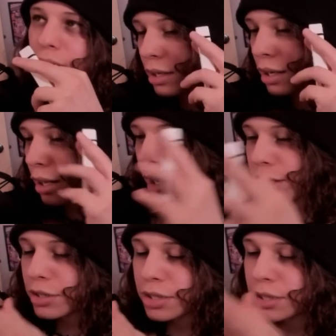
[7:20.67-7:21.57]
And I
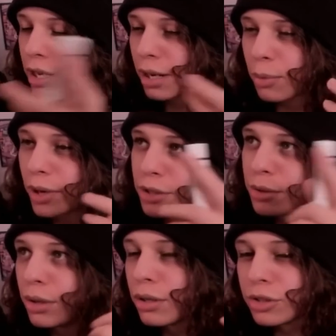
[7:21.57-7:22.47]
just stayed up way
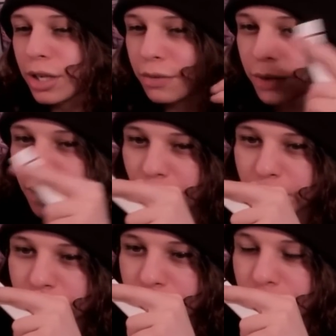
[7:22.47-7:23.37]
too long trying to figure out
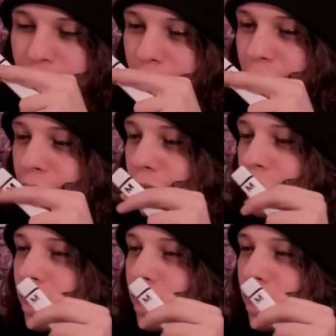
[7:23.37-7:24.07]
what to do for that.